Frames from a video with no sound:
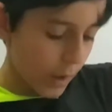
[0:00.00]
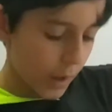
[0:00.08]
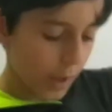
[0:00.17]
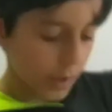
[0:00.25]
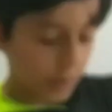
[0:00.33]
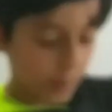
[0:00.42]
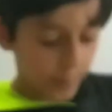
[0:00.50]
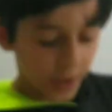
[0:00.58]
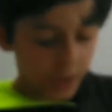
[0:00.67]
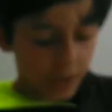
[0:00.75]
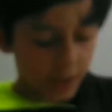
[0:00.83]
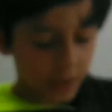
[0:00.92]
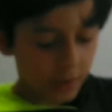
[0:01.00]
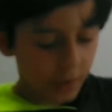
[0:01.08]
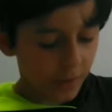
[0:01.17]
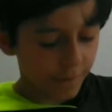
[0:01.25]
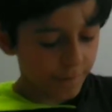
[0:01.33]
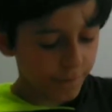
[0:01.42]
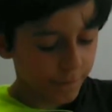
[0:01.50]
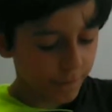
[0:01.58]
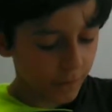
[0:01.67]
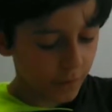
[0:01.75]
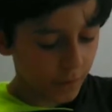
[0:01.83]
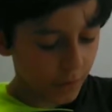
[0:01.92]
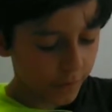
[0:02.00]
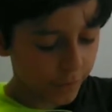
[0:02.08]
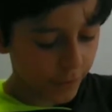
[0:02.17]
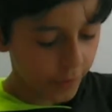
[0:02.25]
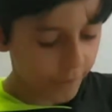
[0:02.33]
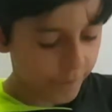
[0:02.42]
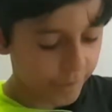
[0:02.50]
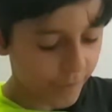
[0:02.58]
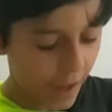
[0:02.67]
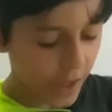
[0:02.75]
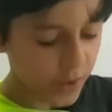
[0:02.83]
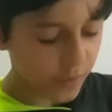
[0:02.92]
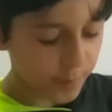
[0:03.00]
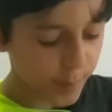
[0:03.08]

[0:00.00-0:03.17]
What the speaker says: And I mean, like, if you're a fan of